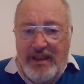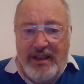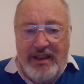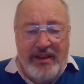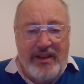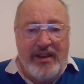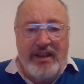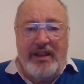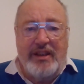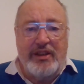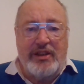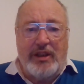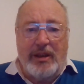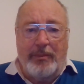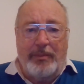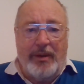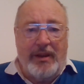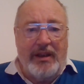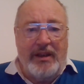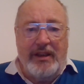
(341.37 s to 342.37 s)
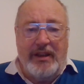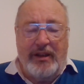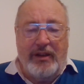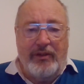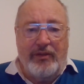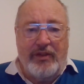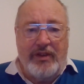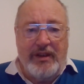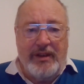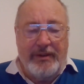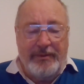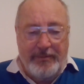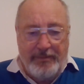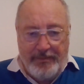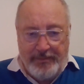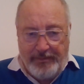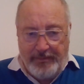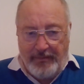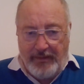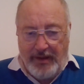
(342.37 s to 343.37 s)
And I honestly believed
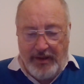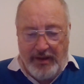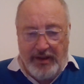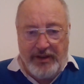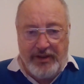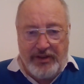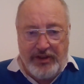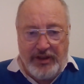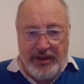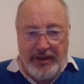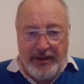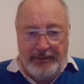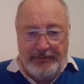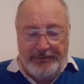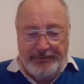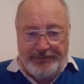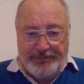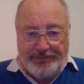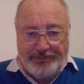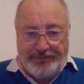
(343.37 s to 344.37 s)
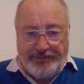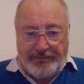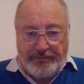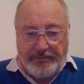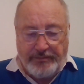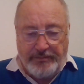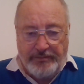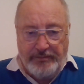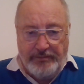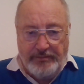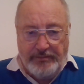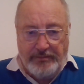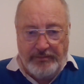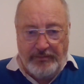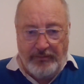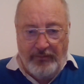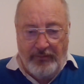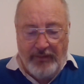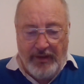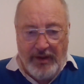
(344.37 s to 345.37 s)
that
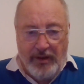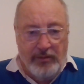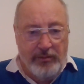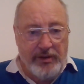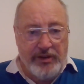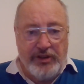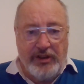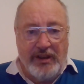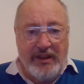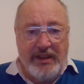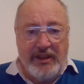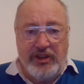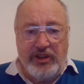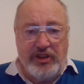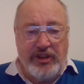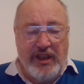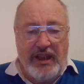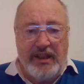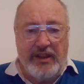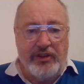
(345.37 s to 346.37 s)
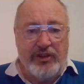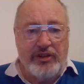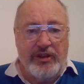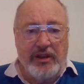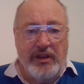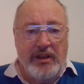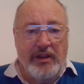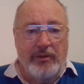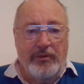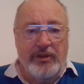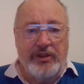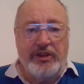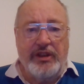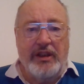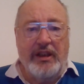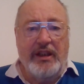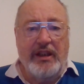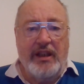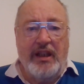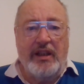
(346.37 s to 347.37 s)
we still had a chance. We
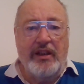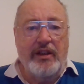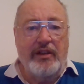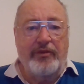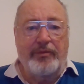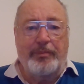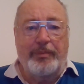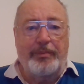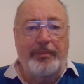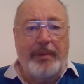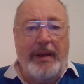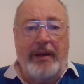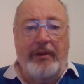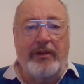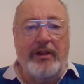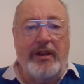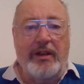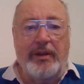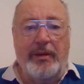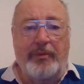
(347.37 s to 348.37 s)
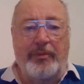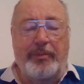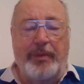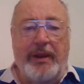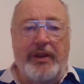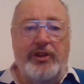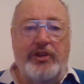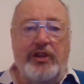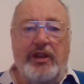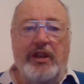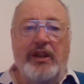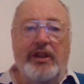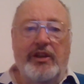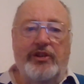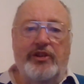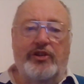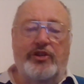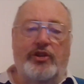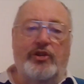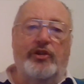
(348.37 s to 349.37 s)
still had got enough power on the pitch
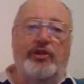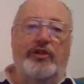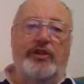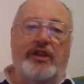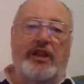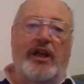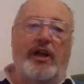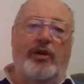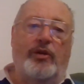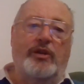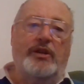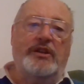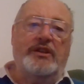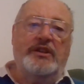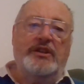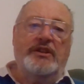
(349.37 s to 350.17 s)
to score a goal.